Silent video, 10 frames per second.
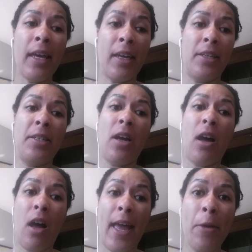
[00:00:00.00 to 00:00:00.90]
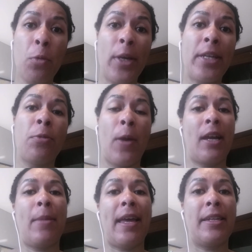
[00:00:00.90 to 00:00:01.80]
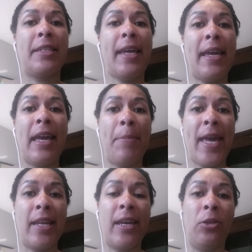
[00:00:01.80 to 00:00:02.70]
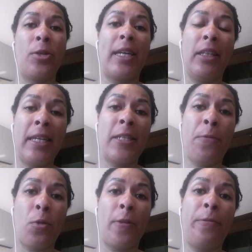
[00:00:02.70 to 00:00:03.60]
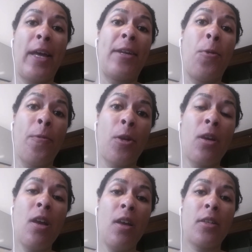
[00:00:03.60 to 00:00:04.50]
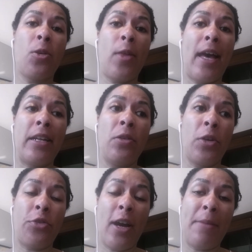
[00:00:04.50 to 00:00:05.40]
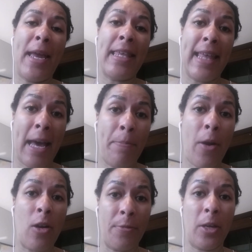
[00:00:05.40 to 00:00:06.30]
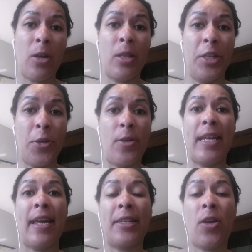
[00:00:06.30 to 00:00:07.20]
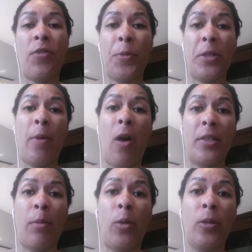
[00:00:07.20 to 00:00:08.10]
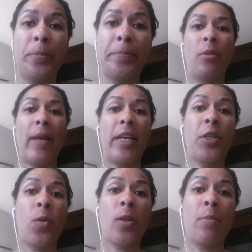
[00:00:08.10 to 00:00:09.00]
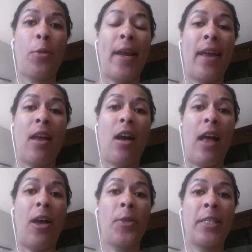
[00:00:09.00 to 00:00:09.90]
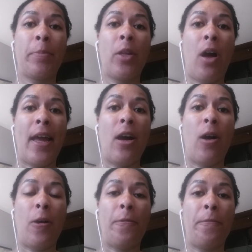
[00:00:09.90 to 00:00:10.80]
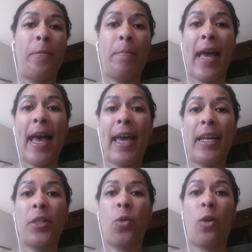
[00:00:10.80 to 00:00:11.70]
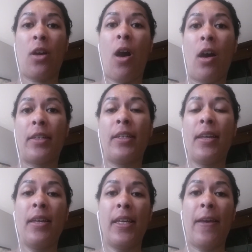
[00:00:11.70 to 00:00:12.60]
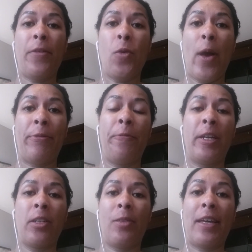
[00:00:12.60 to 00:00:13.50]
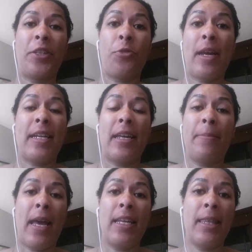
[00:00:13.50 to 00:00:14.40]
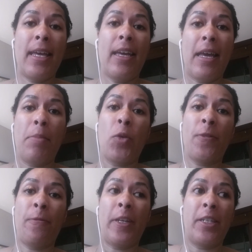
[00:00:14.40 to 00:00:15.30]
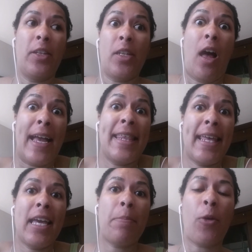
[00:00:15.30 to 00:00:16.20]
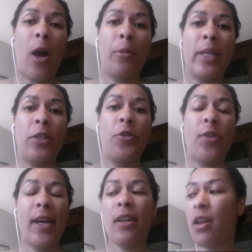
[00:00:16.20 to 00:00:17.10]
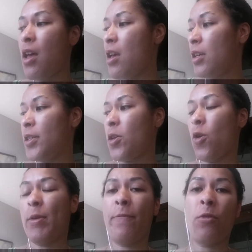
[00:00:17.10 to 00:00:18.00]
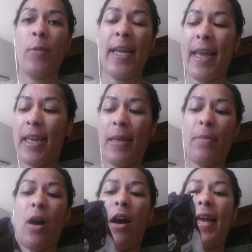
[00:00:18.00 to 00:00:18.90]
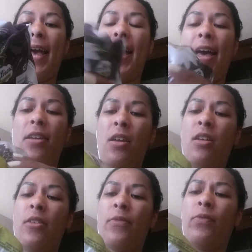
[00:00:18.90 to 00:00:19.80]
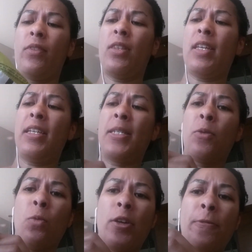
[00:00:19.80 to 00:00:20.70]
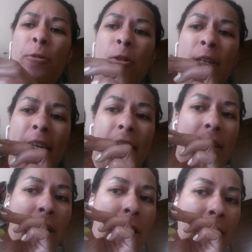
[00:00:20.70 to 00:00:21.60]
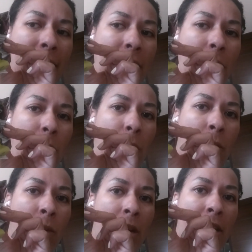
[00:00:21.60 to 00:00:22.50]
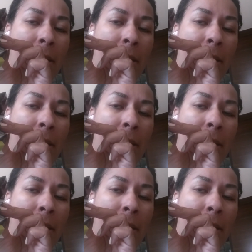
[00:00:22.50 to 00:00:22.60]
And I would recommend taking painkillers at least for the flight over, so that you can try to make that part of the journey as comfortable as possible. You should make sure to bring a healthy supply of pads or cotton if you have a fistula that is draining anything, and most fistulas, I think, probably do drain. So before we came, I had these wonderful incognito